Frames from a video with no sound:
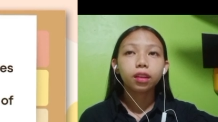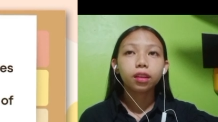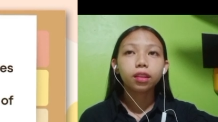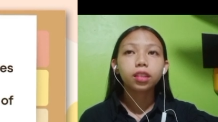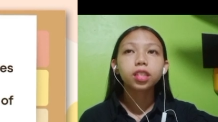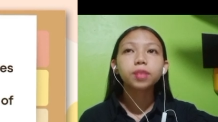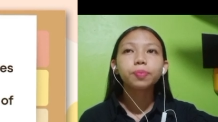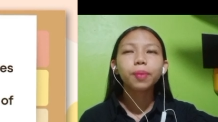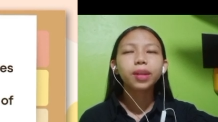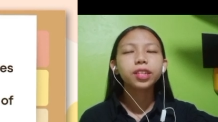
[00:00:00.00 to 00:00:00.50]

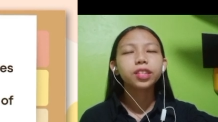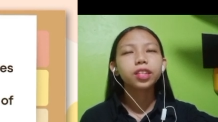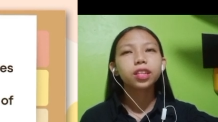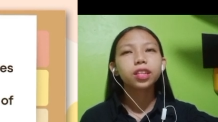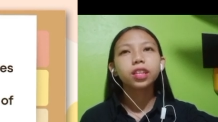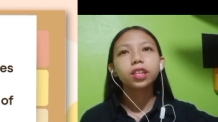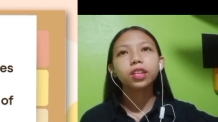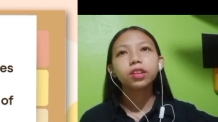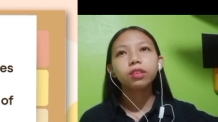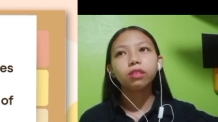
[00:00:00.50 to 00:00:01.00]

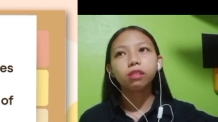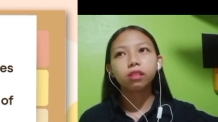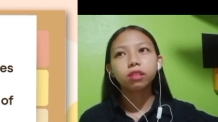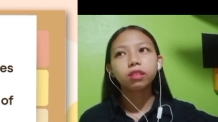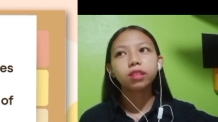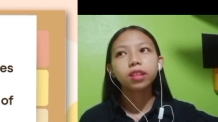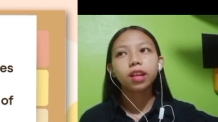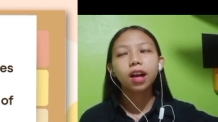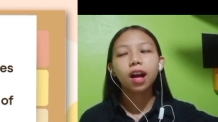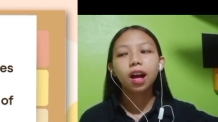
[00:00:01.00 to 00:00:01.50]
especially
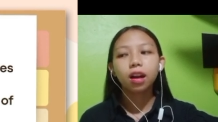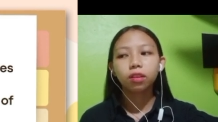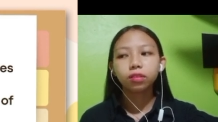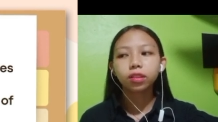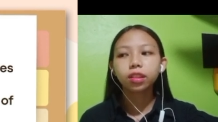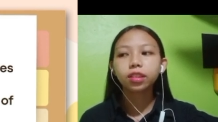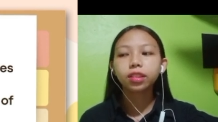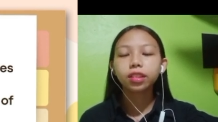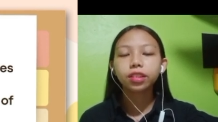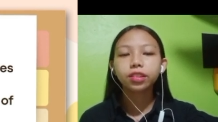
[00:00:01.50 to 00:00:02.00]
on how
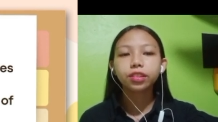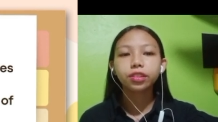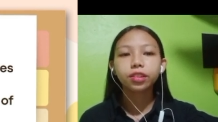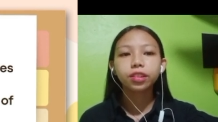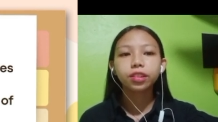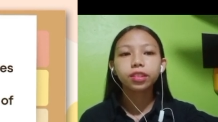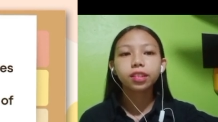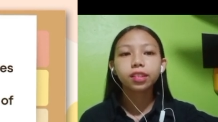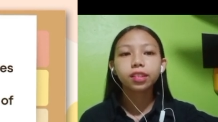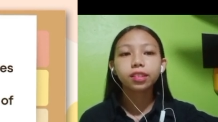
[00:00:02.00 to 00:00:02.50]
the
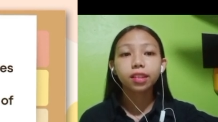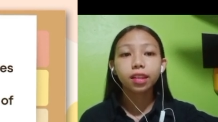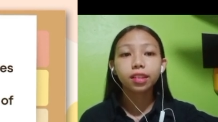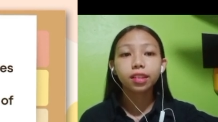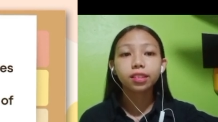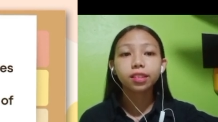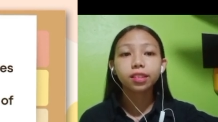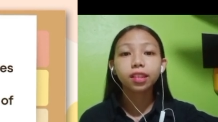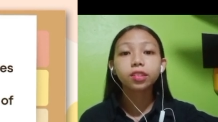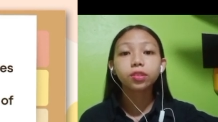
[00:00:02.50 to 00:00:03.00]
teachers
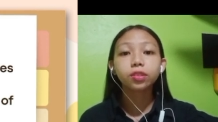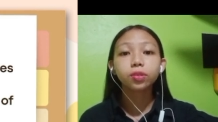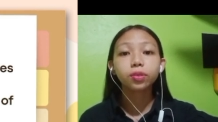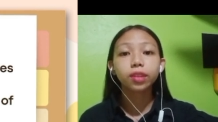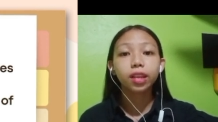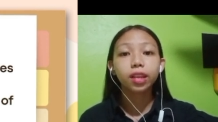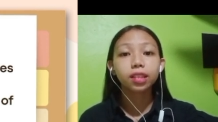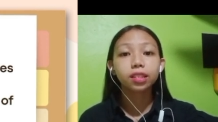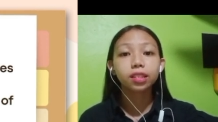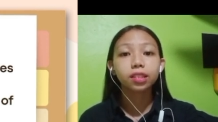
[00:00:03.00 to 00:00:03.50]
assess the
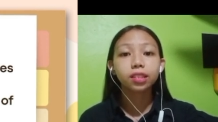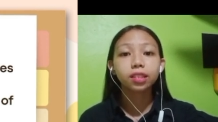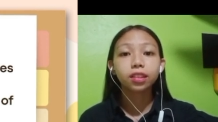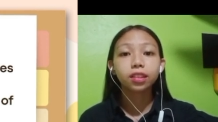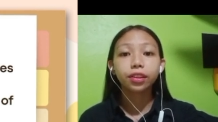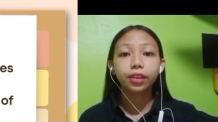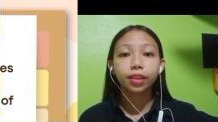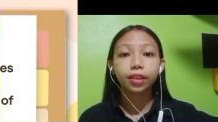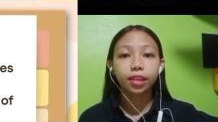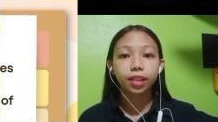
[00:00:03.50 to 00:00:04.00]
students'
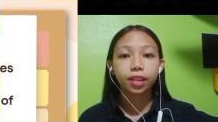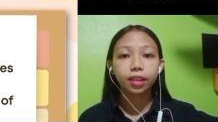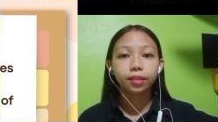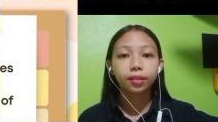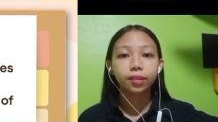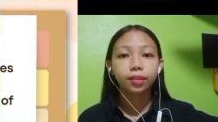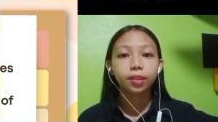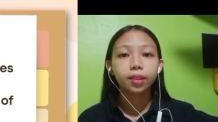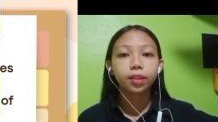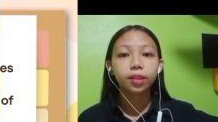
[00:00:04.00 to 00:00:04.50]
learning.
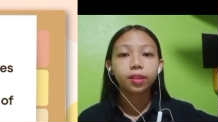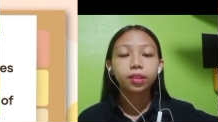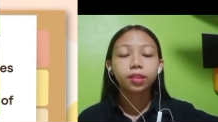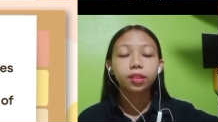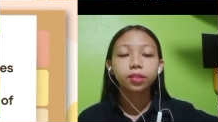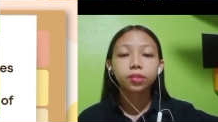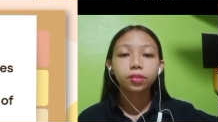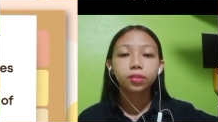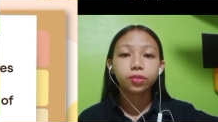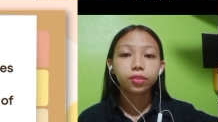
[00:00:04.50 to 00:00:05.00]

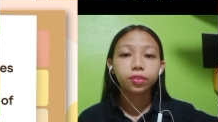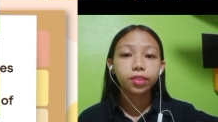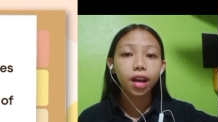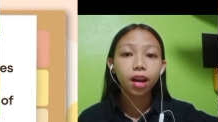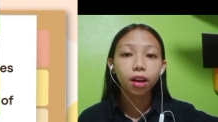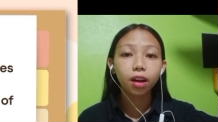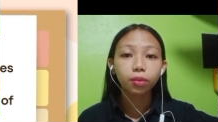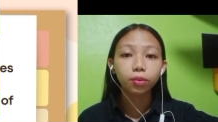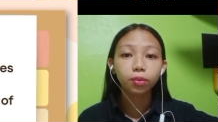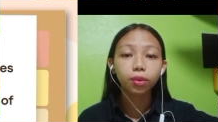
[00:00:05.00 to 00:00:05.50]
So
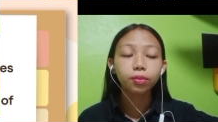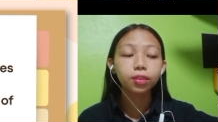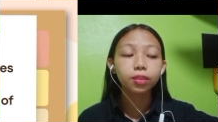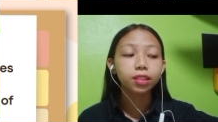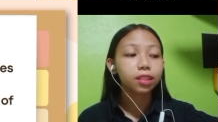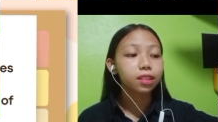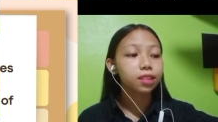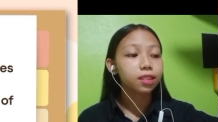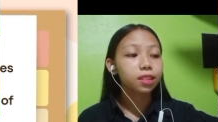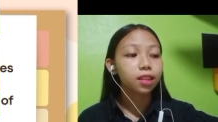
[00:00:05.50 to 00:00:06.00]
now we will
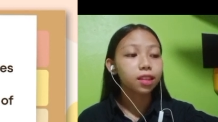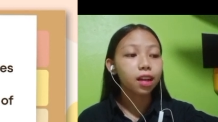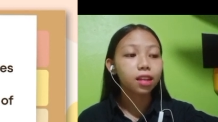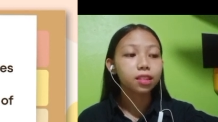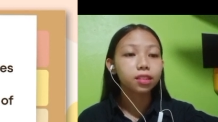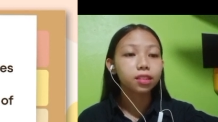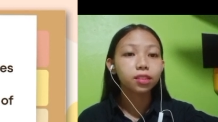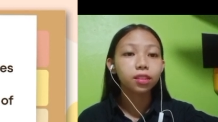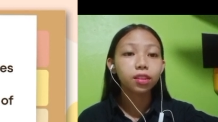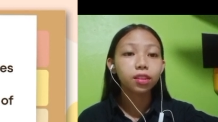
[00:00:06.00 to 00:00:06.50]

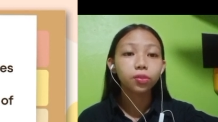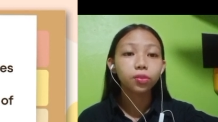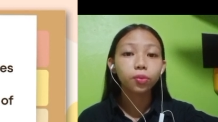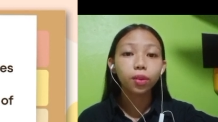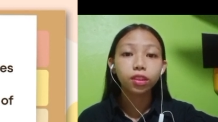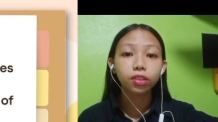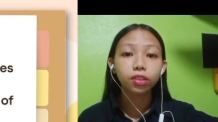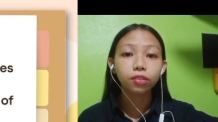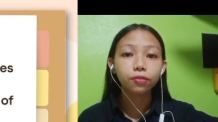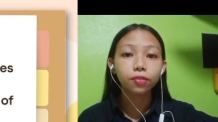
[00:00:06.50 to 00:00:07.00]
discuss the
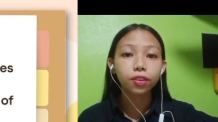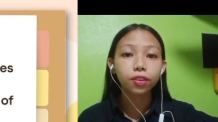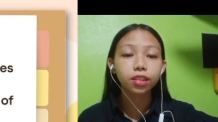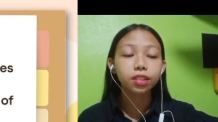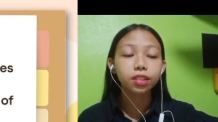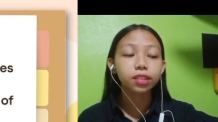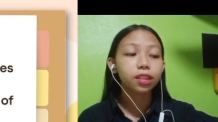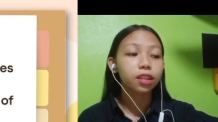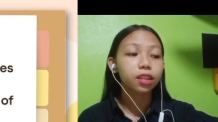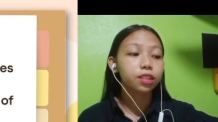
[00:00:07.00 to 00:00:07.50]

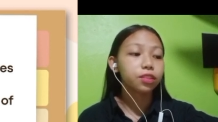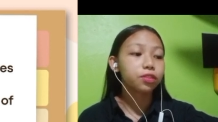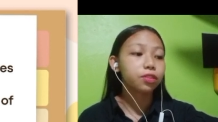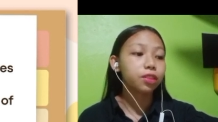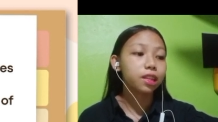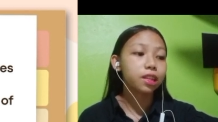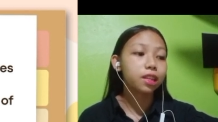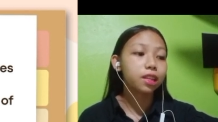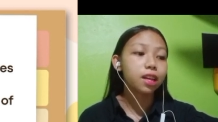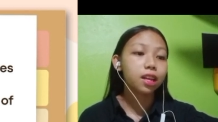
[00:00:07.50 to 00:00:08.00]
21st
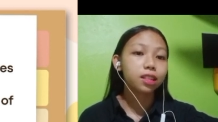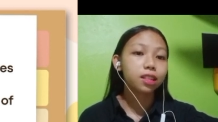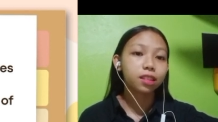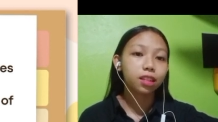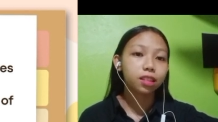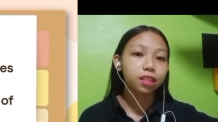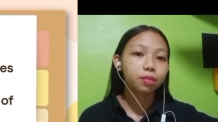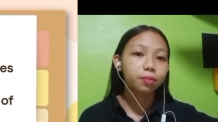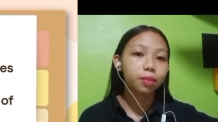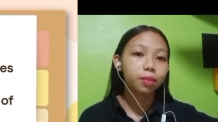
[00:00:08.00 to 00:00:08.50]
century
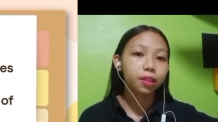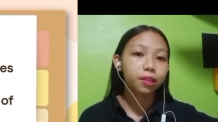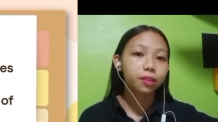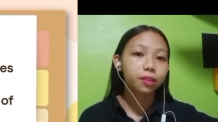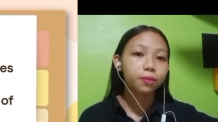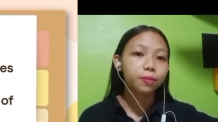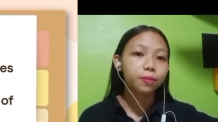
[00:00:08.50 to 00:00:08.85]
assessment.